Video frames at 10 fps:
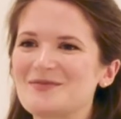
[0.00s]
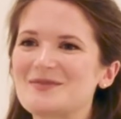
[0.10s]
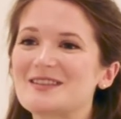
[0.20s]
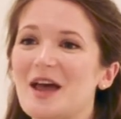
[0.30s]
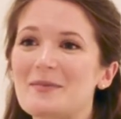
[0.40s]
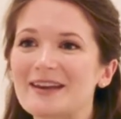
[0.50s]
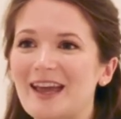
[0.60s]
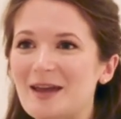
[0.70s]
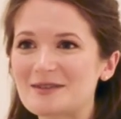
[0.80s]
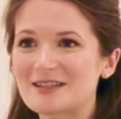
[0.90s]
Simon
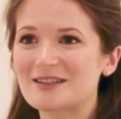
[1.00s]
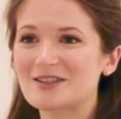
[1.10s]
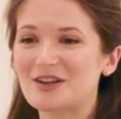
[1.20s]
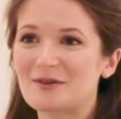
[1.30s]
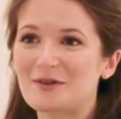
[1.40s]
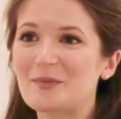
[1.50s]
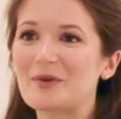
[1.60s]
came to the showroom